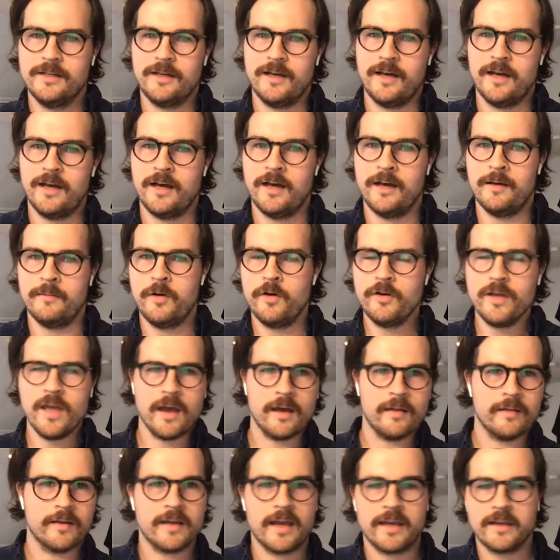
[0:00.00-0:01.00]
um, oh
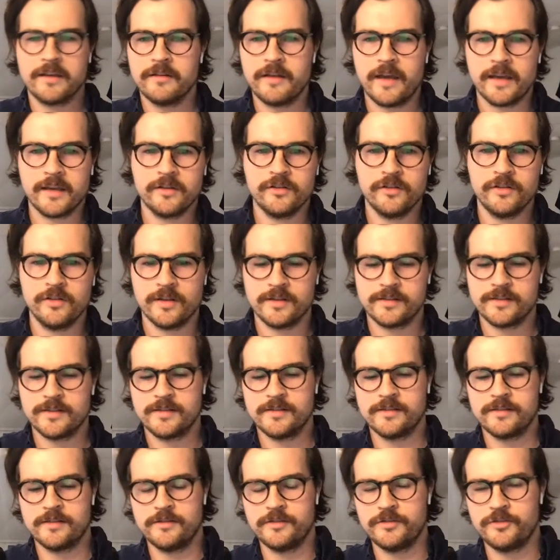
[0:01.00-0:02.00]
yeah, like I can I can do this. This
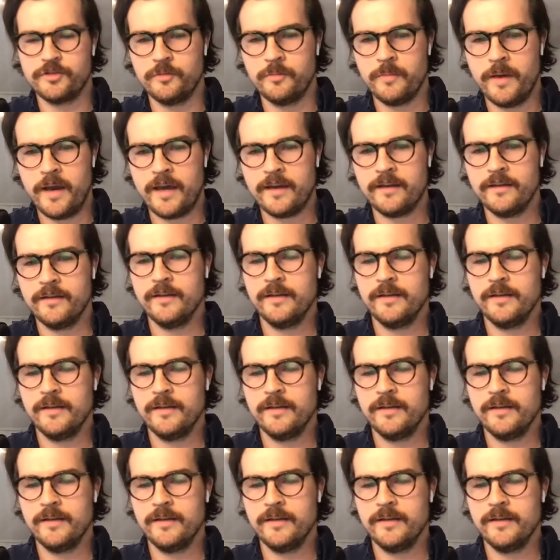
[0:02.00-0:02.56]
isn't too bad.